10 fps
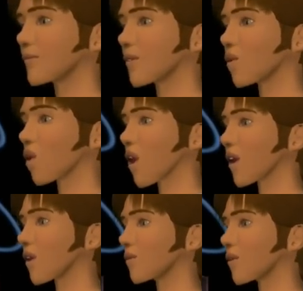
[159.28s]
It's not so
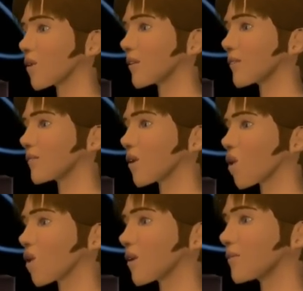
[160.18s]
much the end
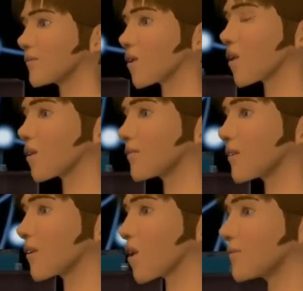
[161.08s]
result as the actual
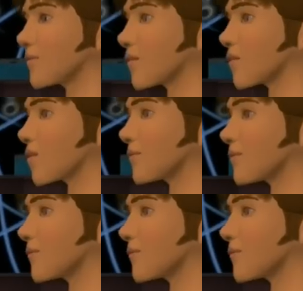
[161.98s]
making it that's